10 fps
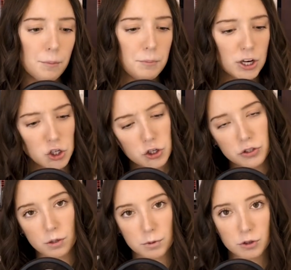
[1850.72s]
Make sure you
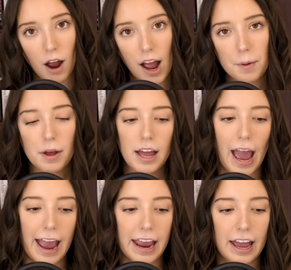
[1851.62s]
subscribe,
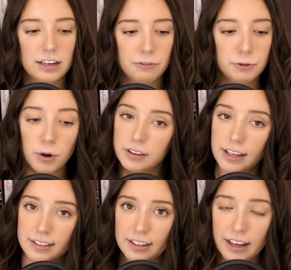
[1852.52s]
and if you're
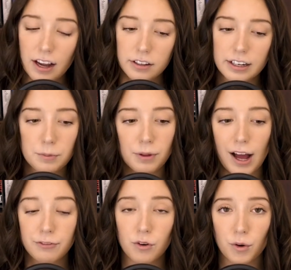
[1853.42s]
listening on any
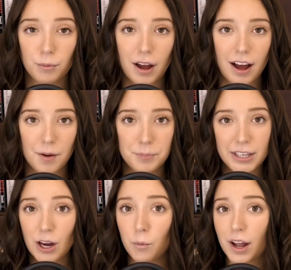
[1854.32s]
platform,
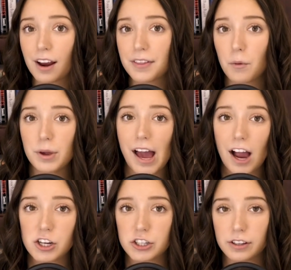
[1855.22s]
be aware that we
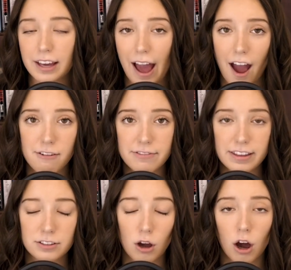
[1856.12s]
actually have
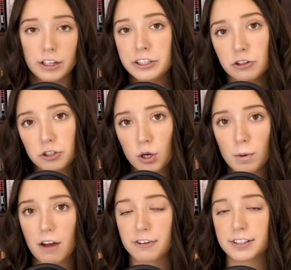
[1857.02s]
this on YouTube
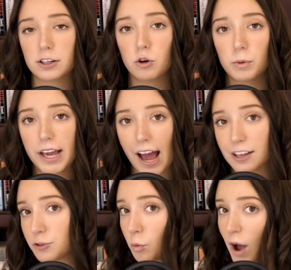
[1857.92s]
every single week
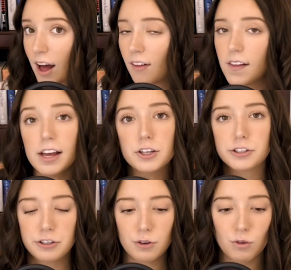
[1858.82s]
as well,
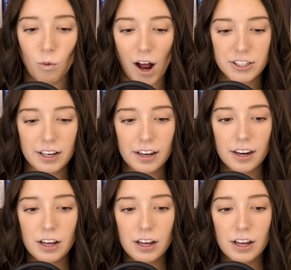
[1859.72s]
so you can watch it.